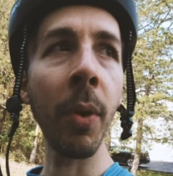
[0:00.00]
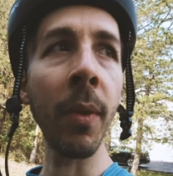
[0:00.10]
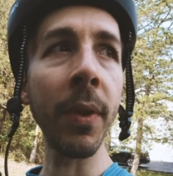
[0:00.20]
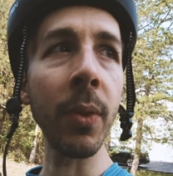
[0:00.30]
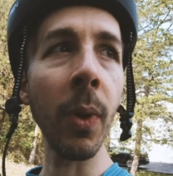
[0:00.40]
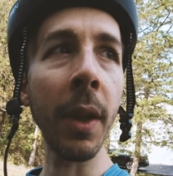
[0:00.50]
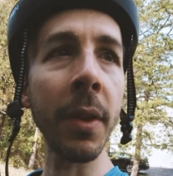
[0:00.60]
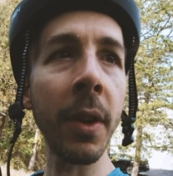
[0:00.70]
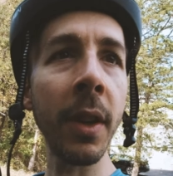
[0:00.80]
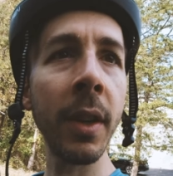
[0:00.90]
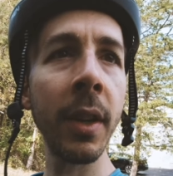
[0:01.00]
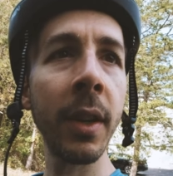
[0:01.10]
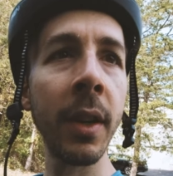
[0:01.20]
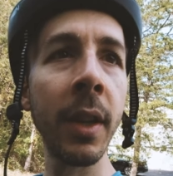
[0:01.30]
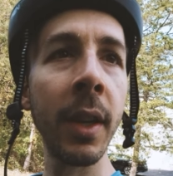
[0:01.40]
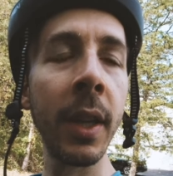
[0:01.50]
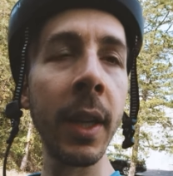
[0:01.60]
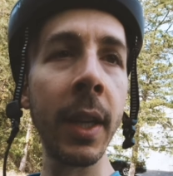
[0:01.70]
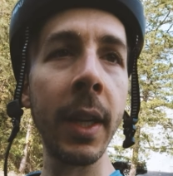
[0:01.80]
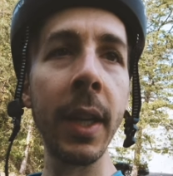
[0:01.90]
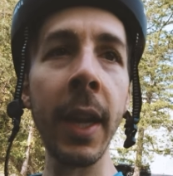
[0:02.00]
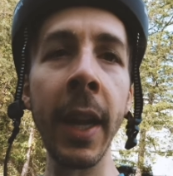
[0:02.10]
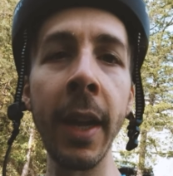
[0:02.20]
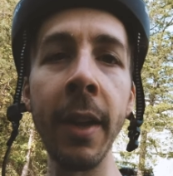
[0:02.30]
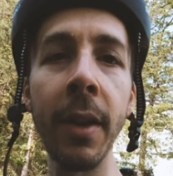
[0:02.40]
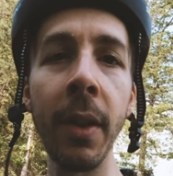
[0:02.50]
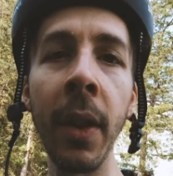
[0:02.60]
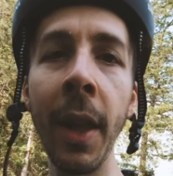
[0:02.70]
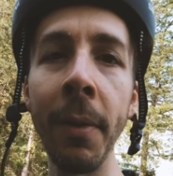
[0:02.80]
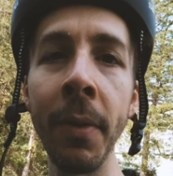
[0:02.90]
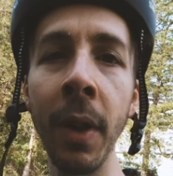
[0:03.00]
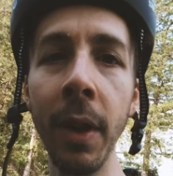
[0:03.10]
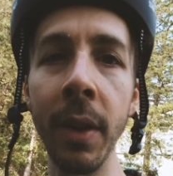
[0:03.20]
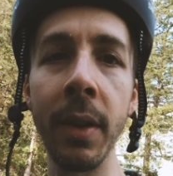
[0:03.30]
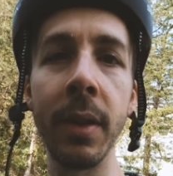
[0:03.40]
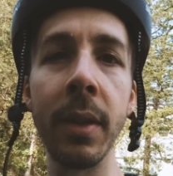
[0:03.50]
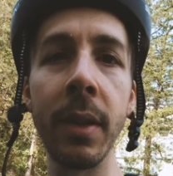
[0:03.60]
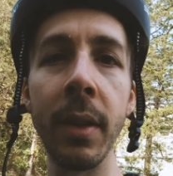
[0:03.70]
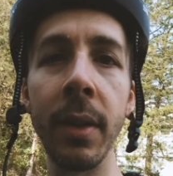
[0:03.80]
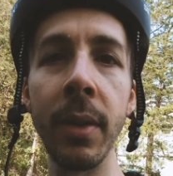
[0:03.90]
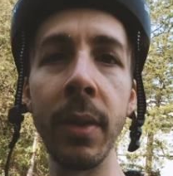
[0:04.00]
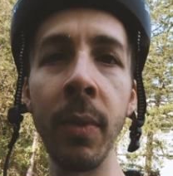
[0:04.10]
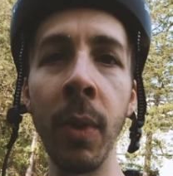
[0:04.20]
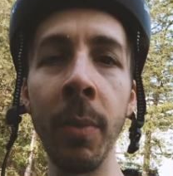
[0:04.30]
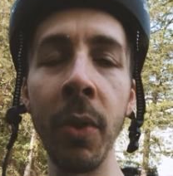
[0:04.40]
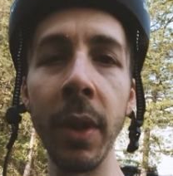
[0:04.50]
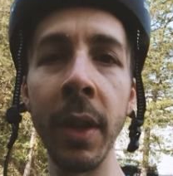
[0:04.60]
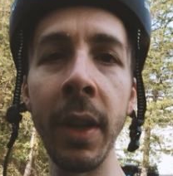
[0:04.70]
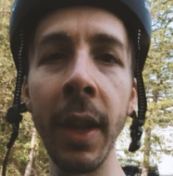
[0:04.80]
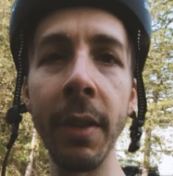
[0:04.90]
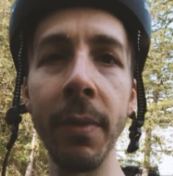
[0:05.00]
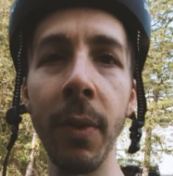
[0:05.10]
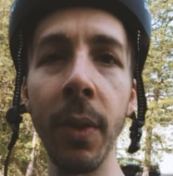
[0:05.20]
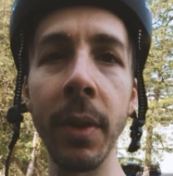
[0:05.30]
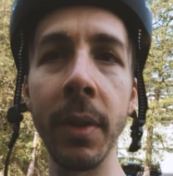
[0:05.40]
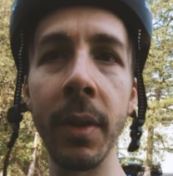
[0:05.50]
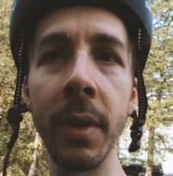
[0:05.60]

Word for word: perfect weather, and a lot of fun. What more can you ask for?